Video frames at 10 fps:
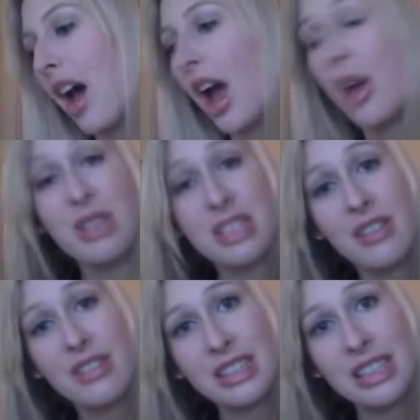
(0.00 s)
I would
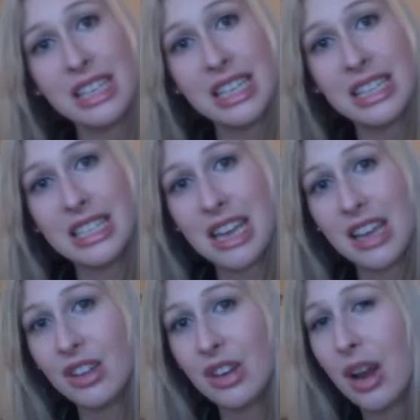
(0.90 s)
definitely get a
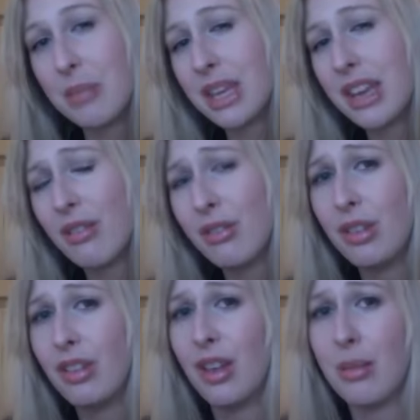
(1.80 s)
detangler, and be
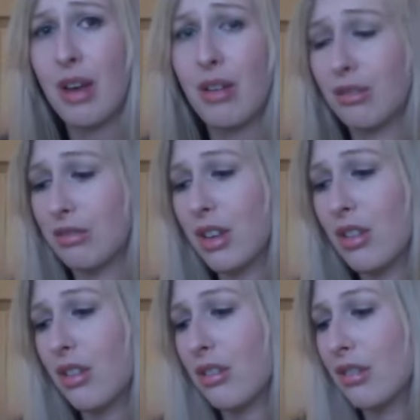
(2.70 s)
careful about
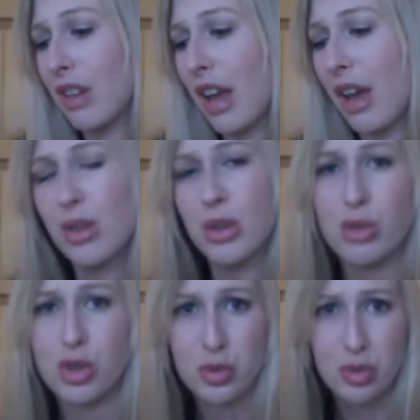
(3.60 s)
how you
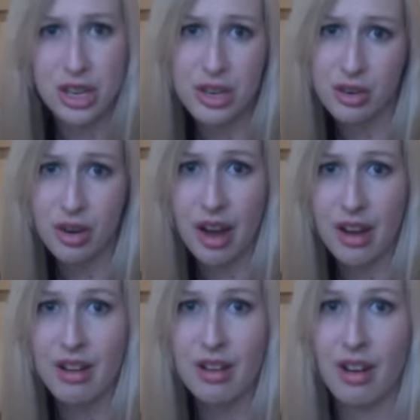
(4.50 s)
treat your
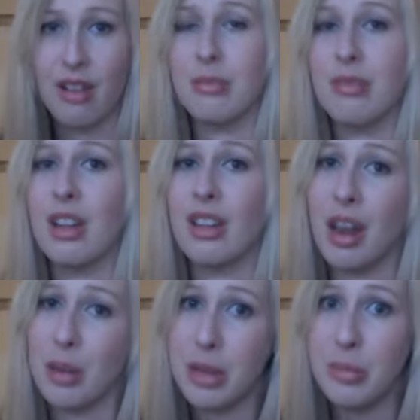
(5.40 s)
hair. A
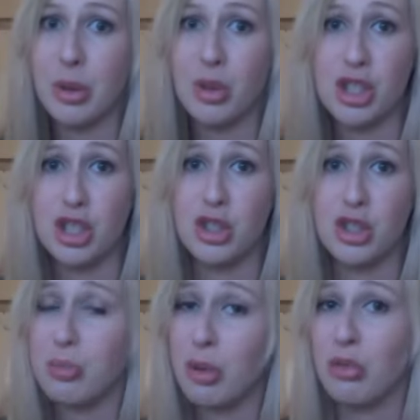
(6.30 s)
lot of people are just
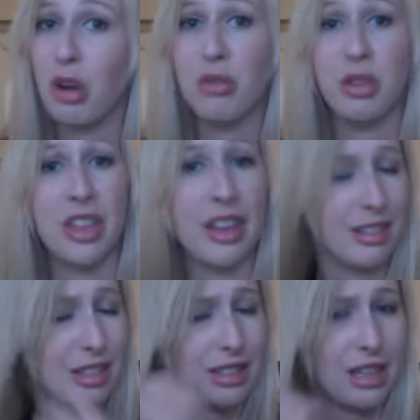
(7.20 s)
super rough with it and
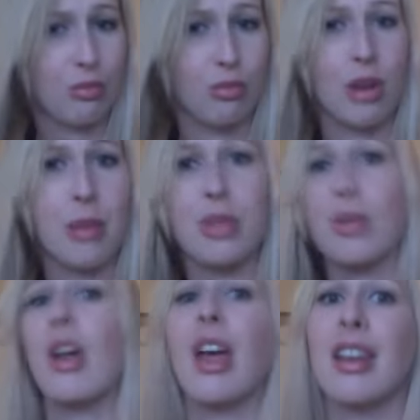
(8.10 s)
just like rip
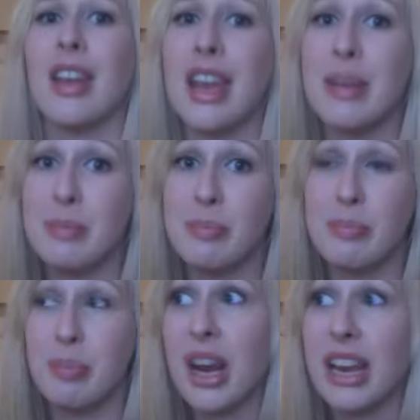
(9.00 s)
through it, and it
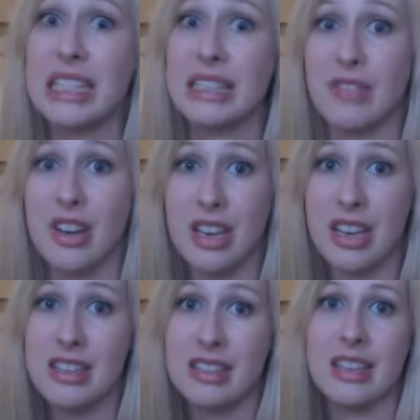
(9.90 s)
breaks very
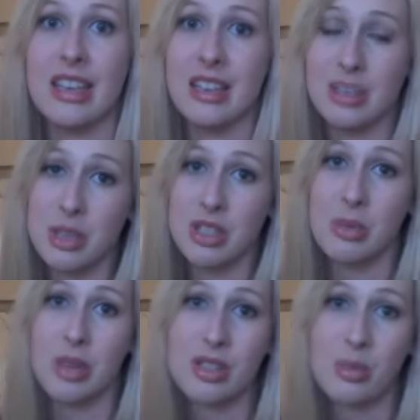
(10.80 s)
easily, especially
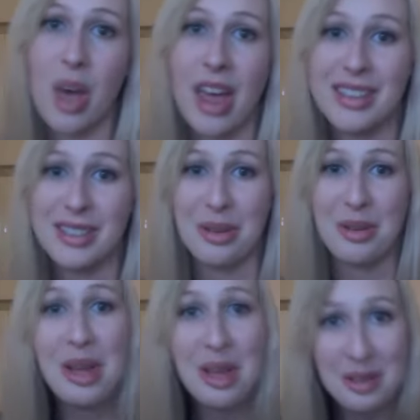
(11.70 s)
when it's wet, so
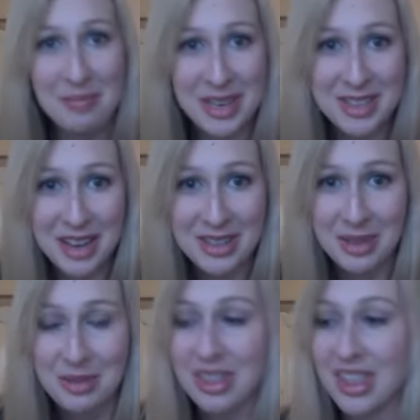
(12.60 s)
be
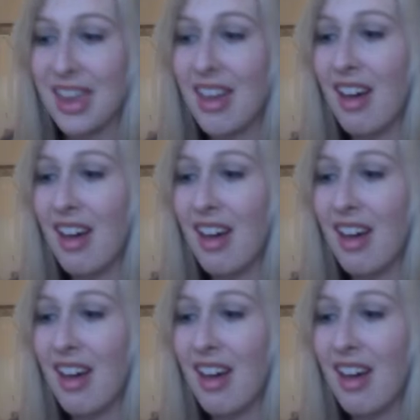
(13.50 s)
gentle with it.